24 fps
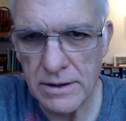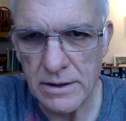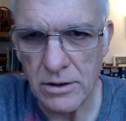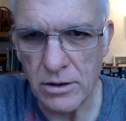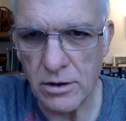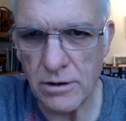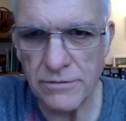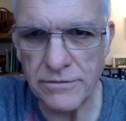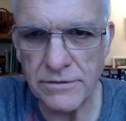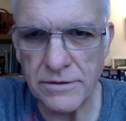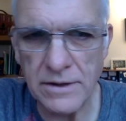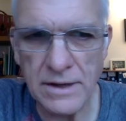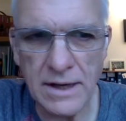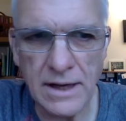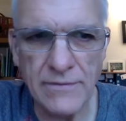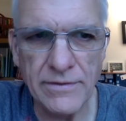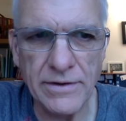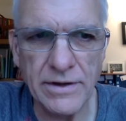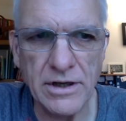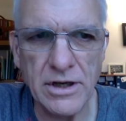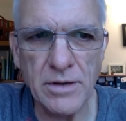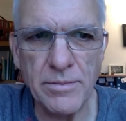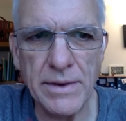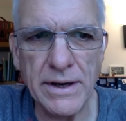often
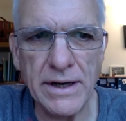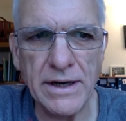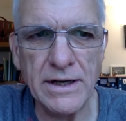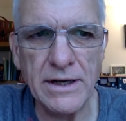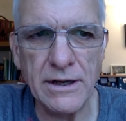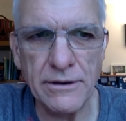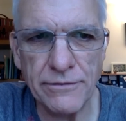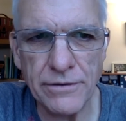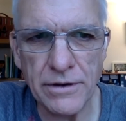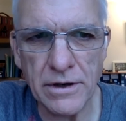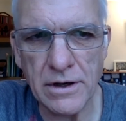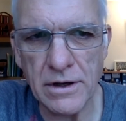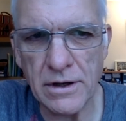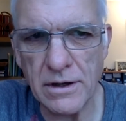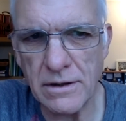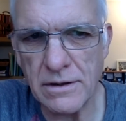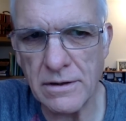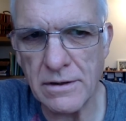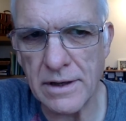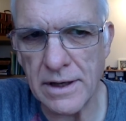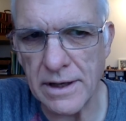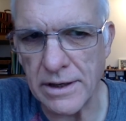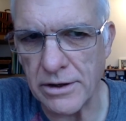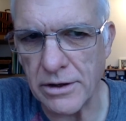having to make
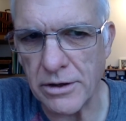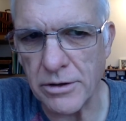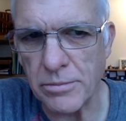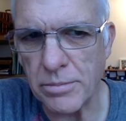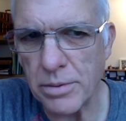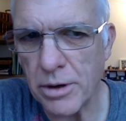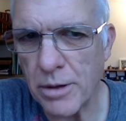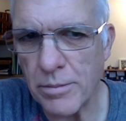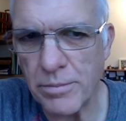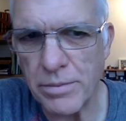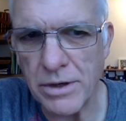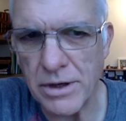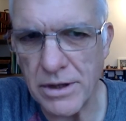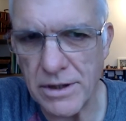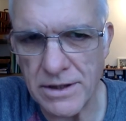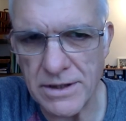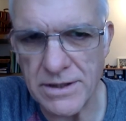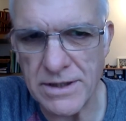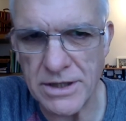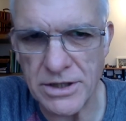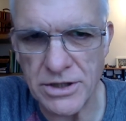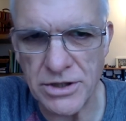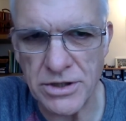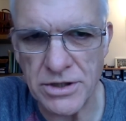difficult and unpopular
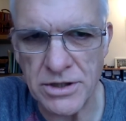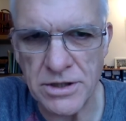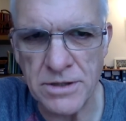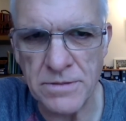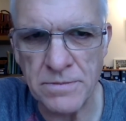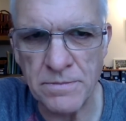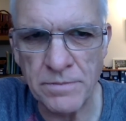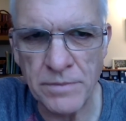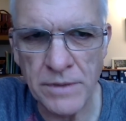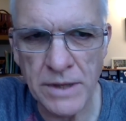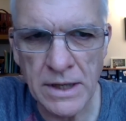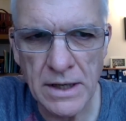decisions,